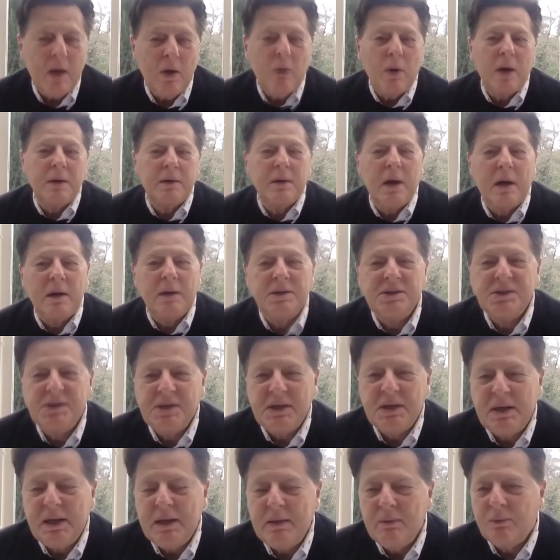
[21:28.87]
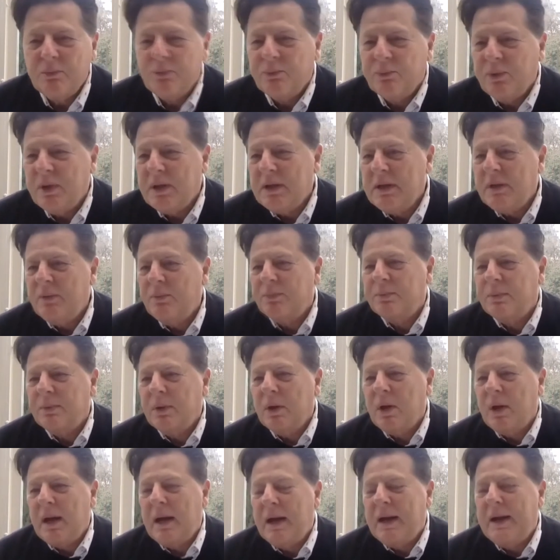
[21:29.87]
Our city really,
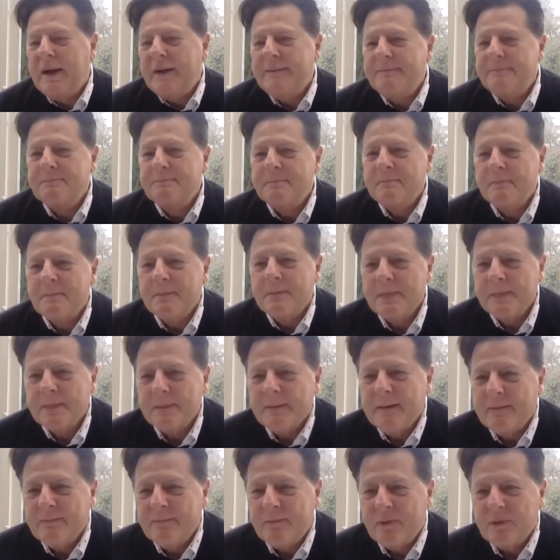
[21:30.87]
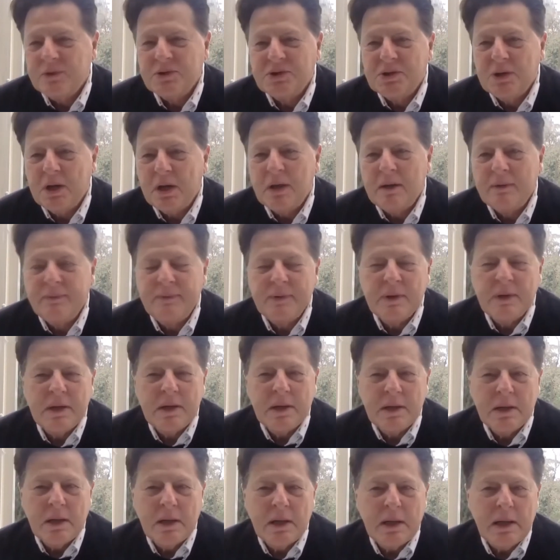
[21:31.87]
first off,
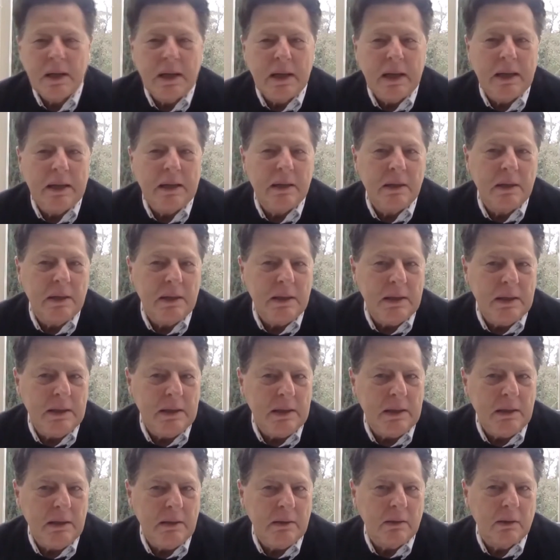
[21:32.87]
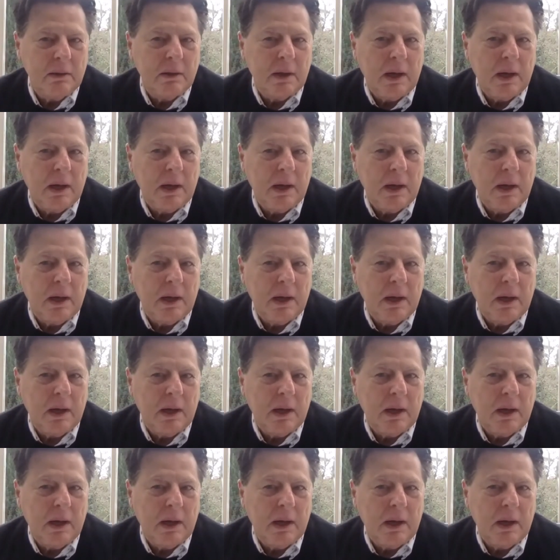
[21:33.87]
in the